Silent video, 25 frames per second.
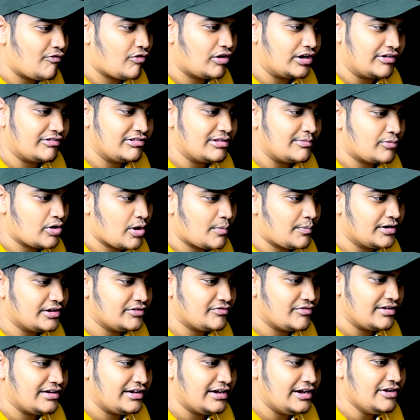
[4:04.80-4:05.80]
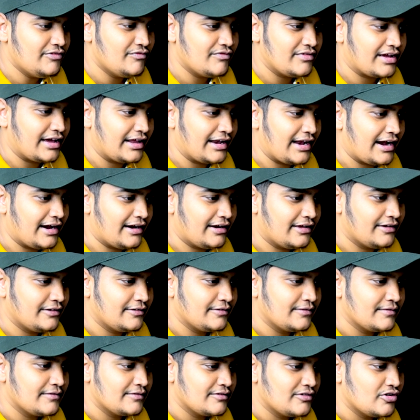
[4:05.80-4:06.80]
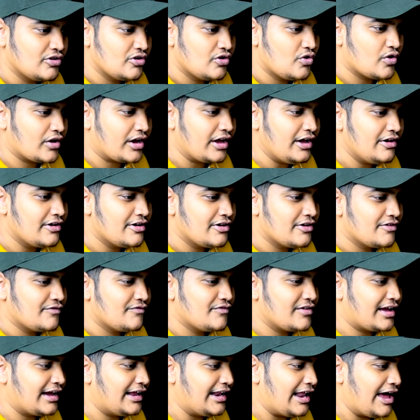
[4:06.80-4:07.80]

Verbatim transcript: whatever the properties we need we can add okay we can